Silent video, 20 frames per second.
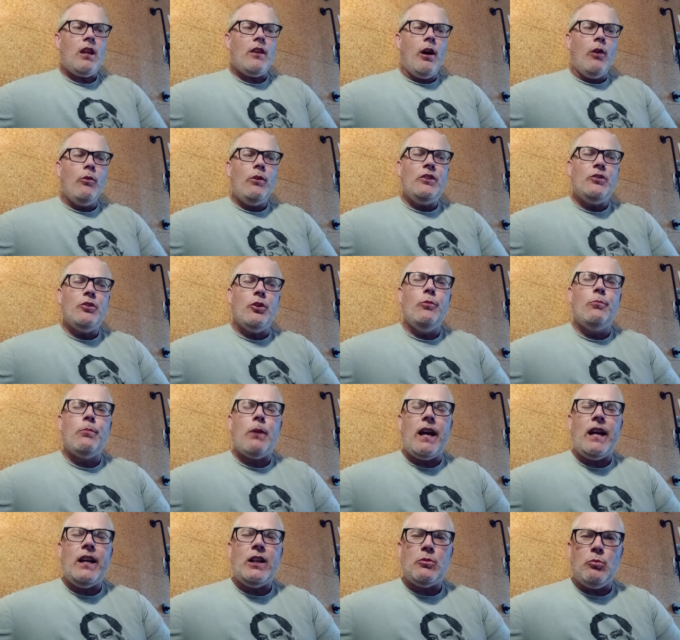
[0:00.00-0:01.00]
Only two
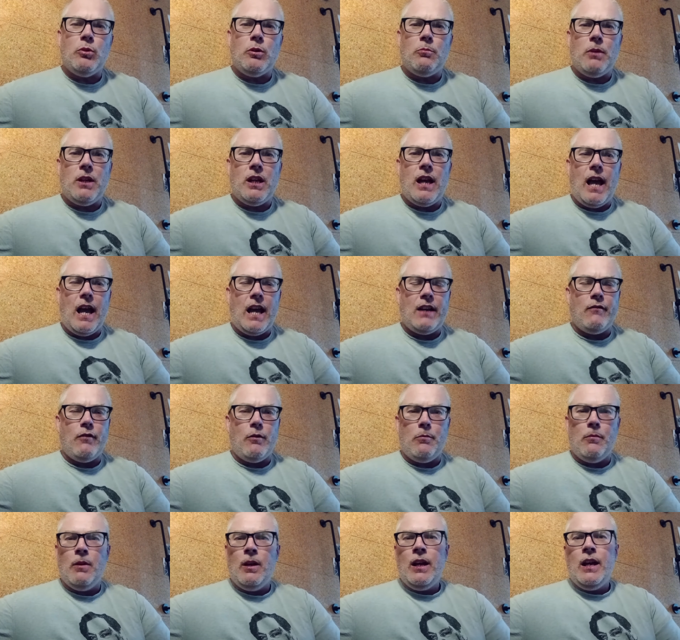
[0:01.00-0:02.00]
players would be ahead of
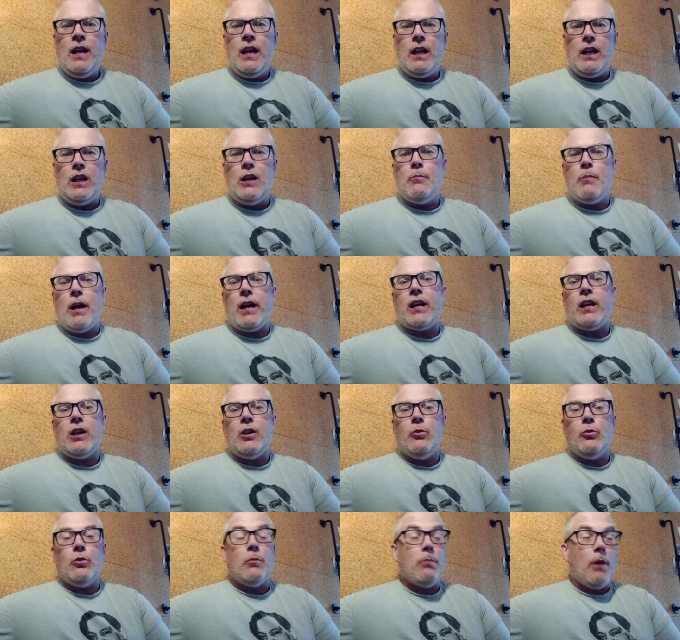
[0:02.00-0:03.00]
him in the pecking
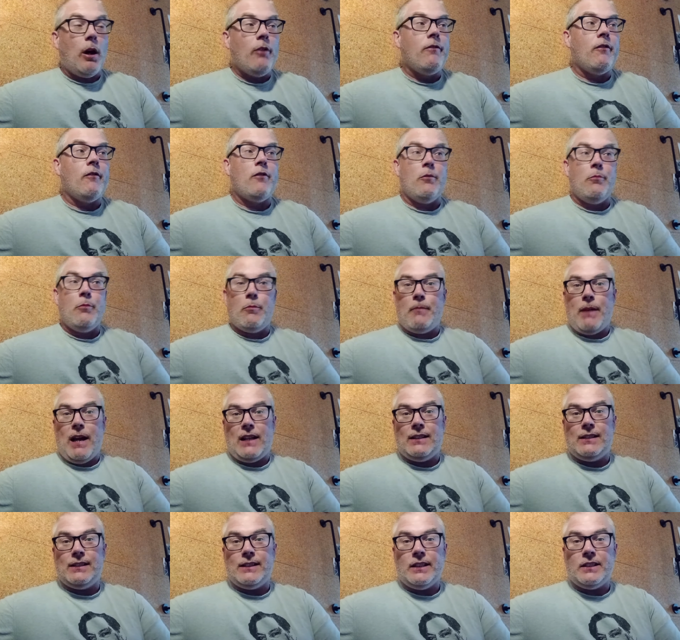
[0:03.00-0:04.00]
order, both of them at
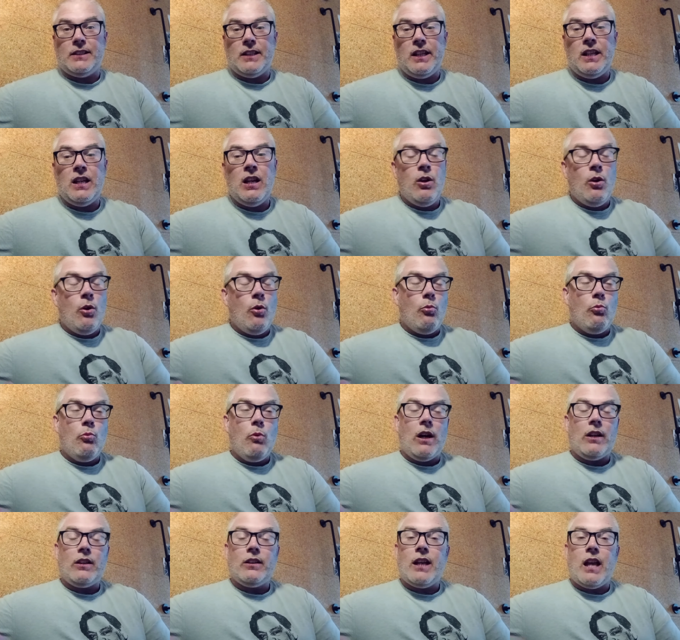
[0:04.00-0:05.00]
Man City,
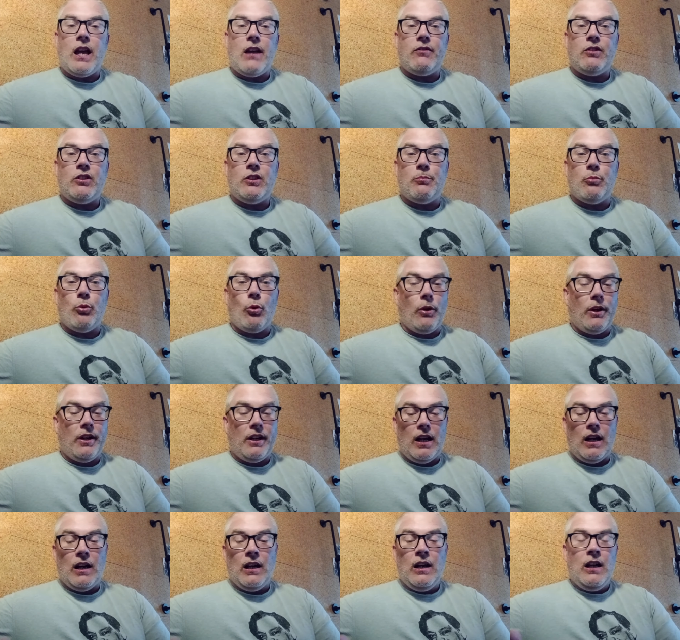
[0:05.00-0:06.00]
one Kevin De
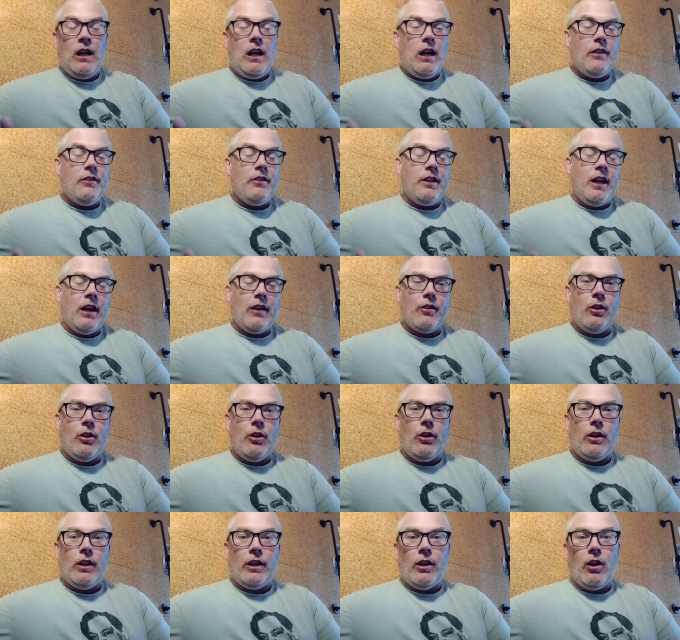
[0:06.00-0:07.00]
Bruyne, and the other
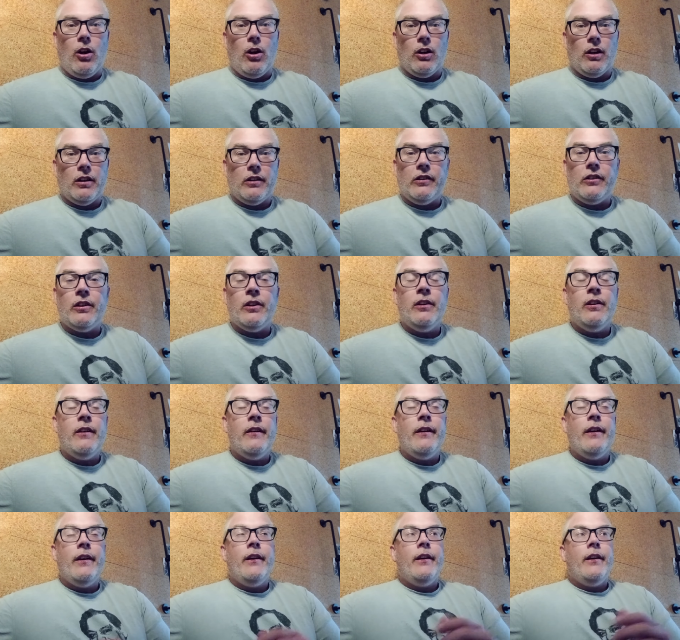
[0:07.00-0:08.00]
Erling Haaland.
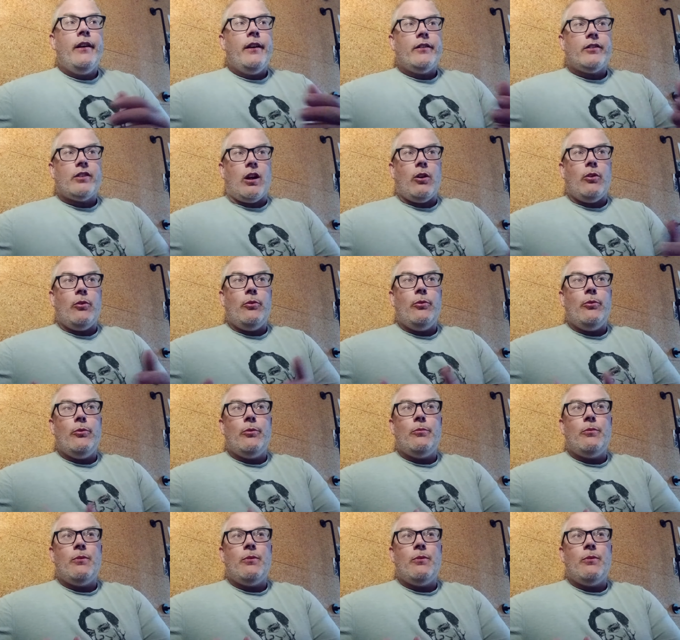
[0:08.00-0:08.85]
So